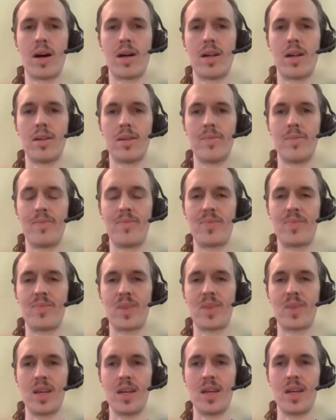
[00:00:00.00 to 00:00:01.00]
Well,
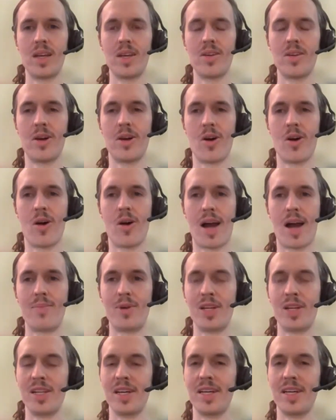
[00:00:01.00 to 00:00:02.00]

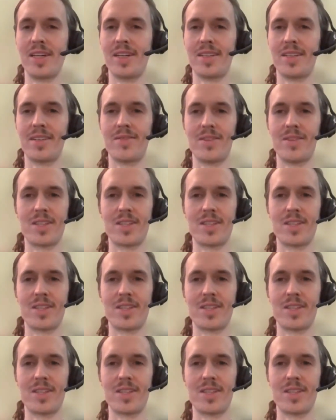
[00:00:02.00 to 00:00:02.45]
I'm really,